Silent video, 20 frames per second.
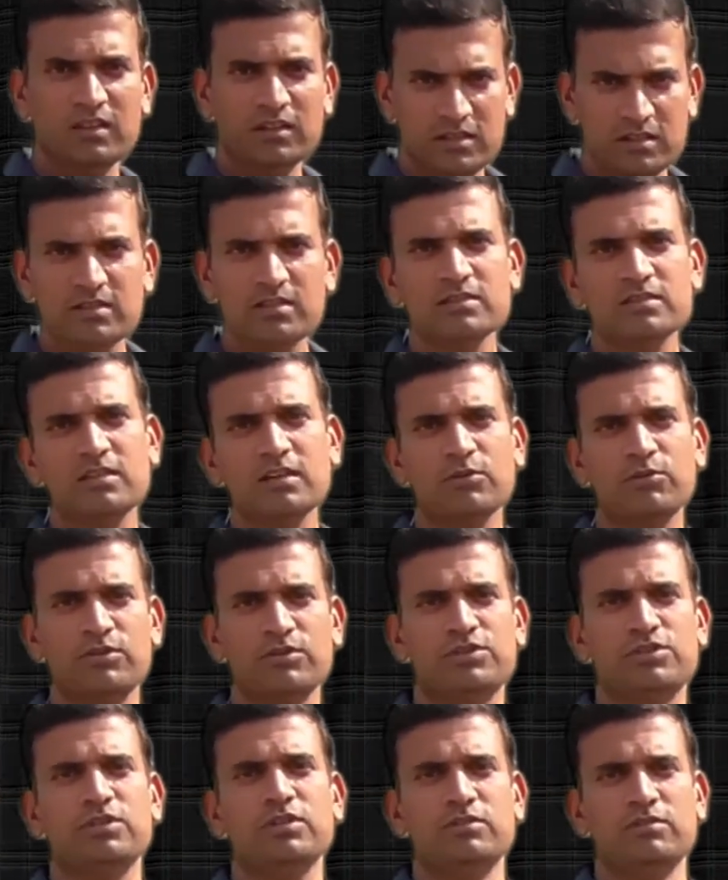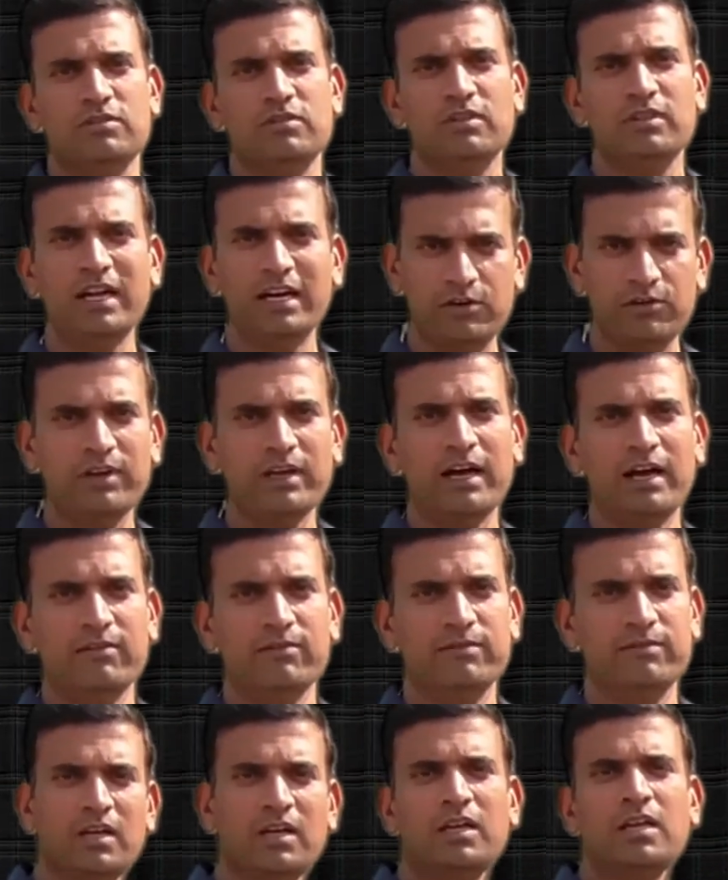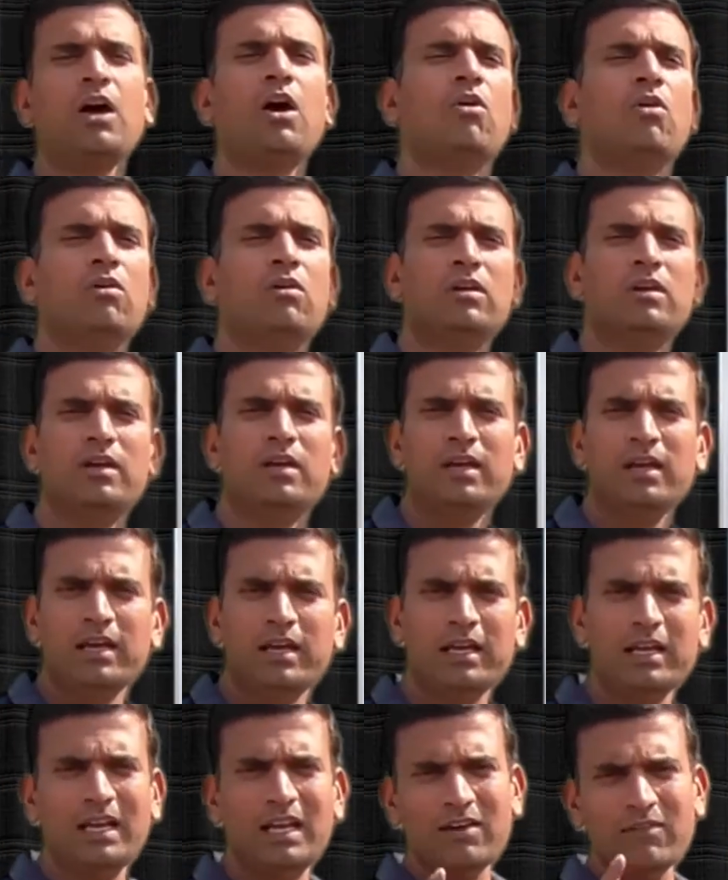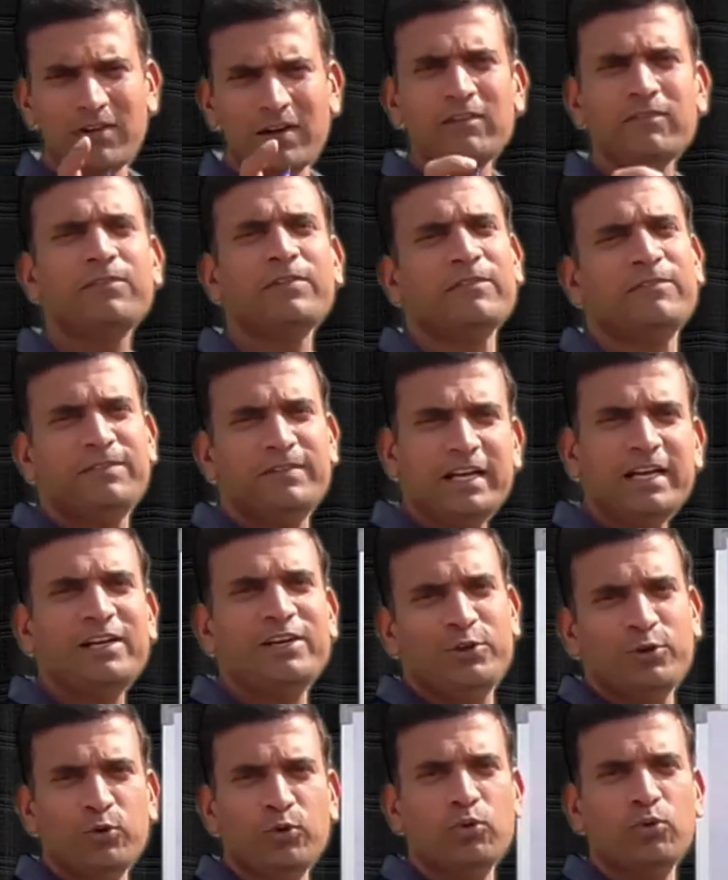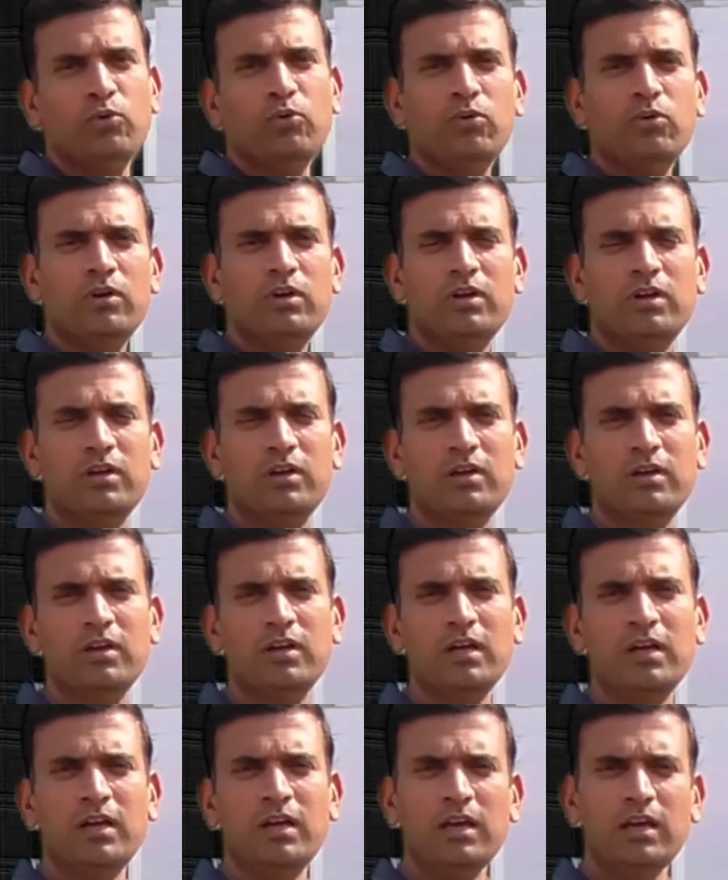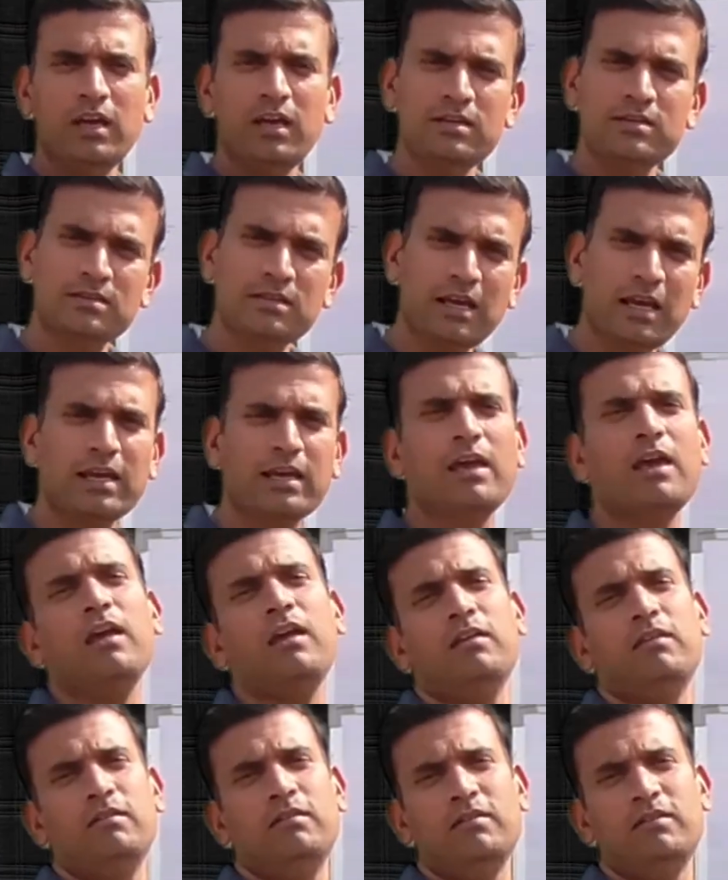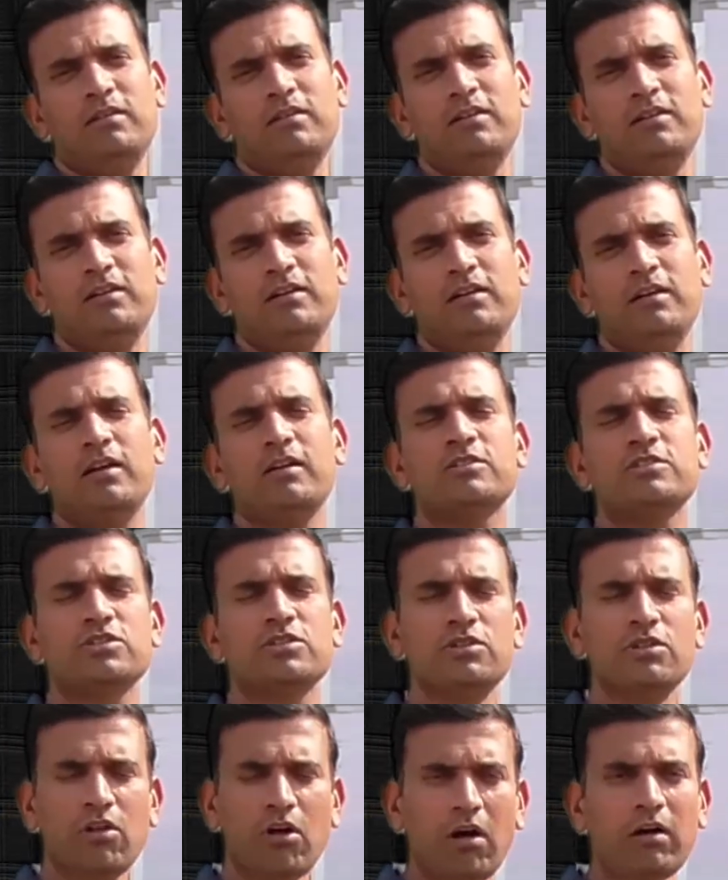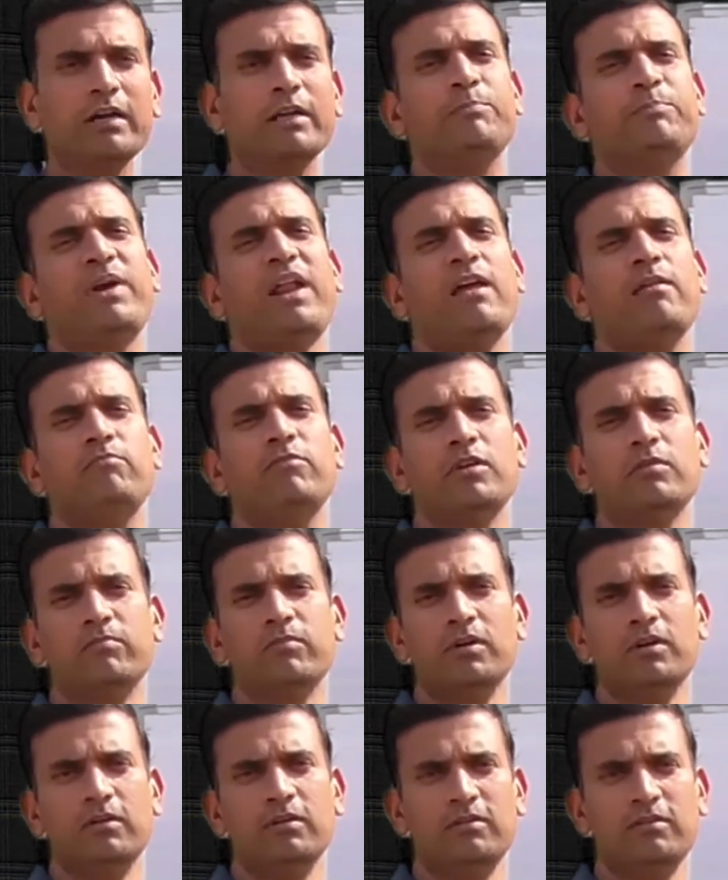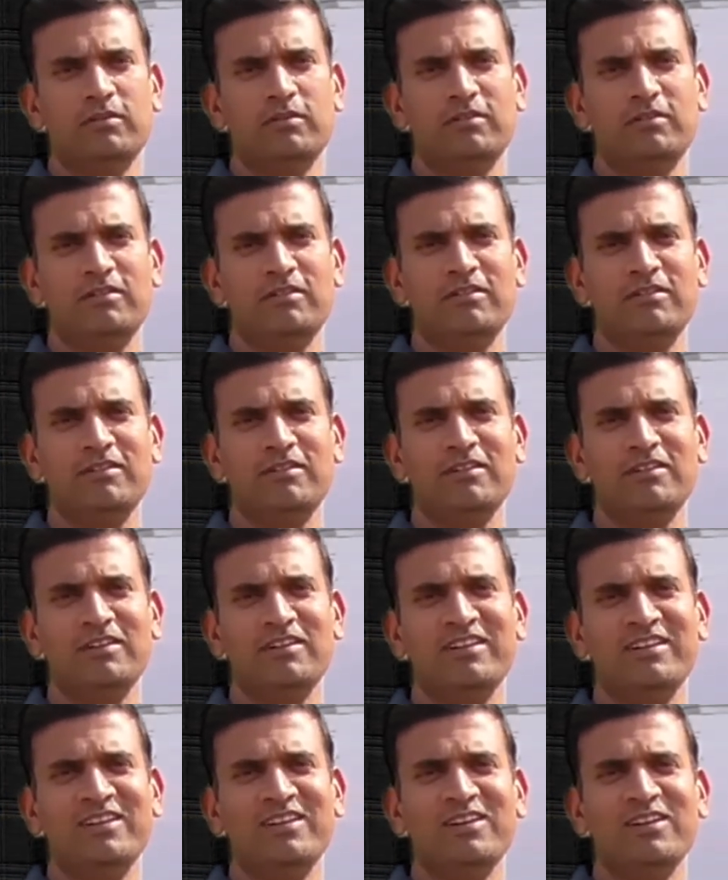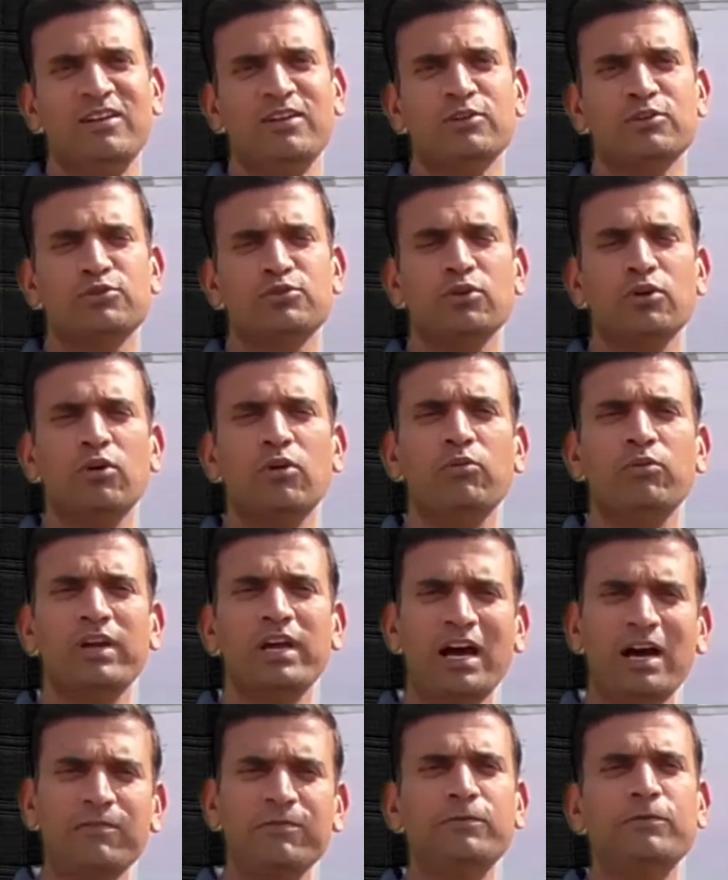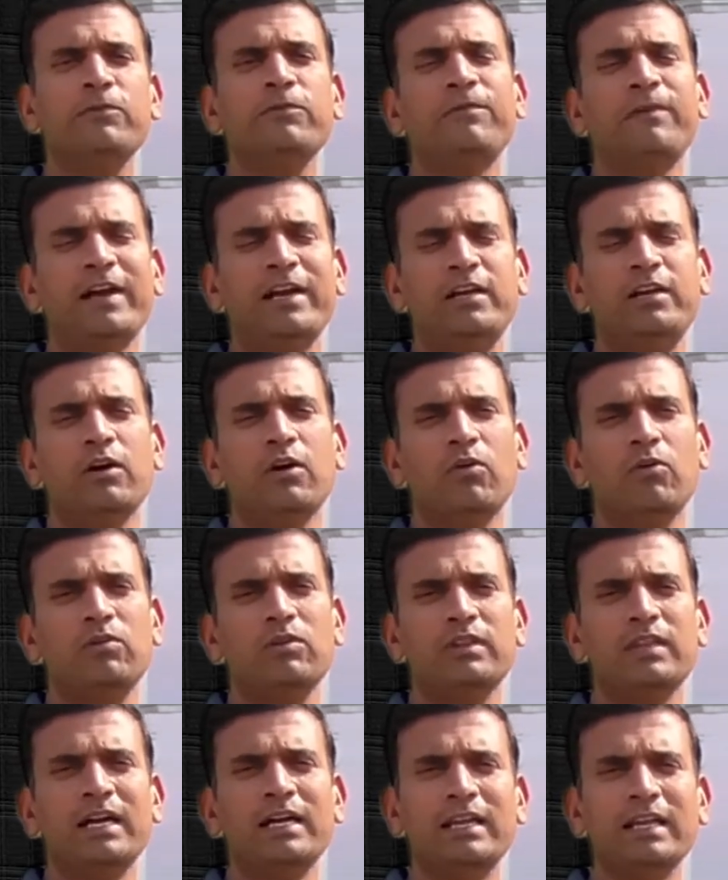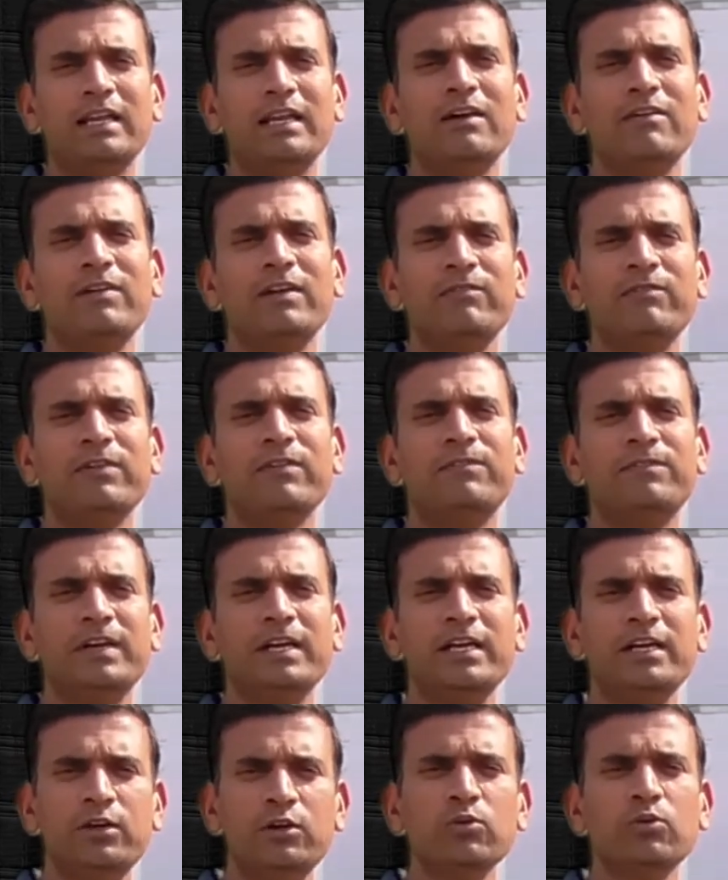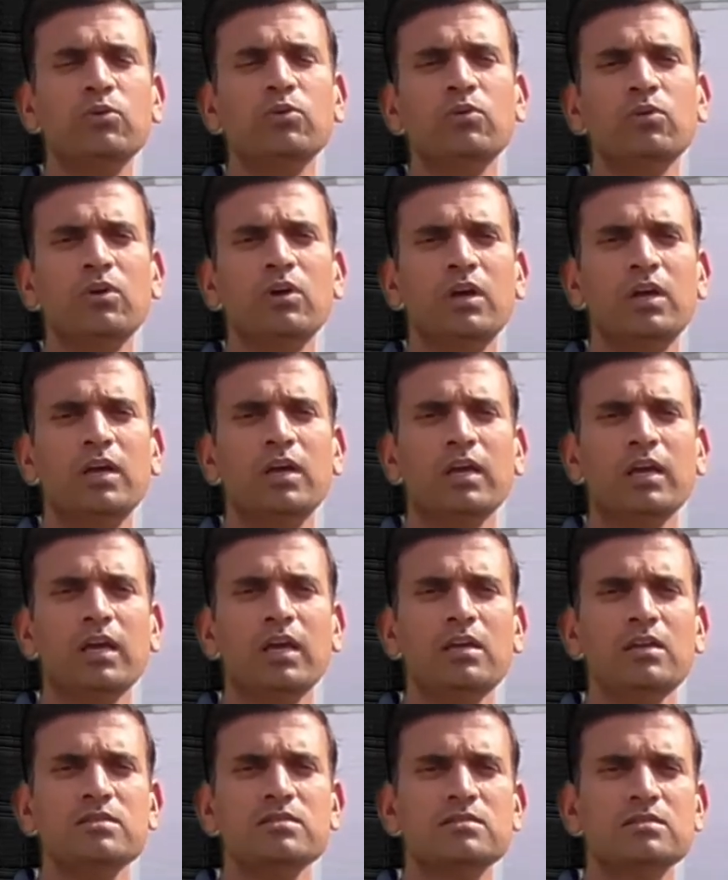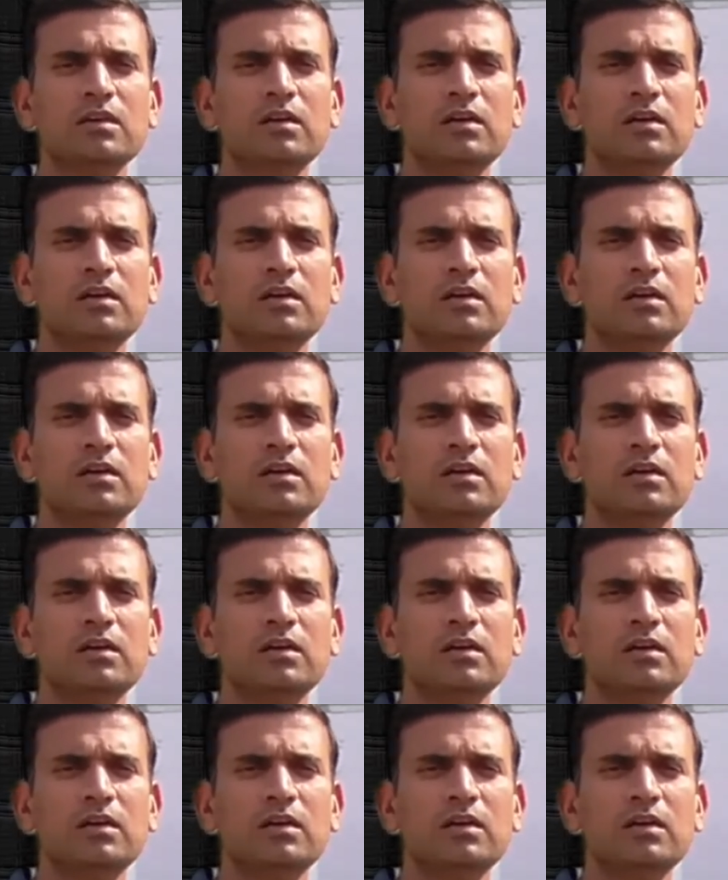This is the question that we have. Now 1152 is again, it's not a prime number. So we have to find out that 1152 is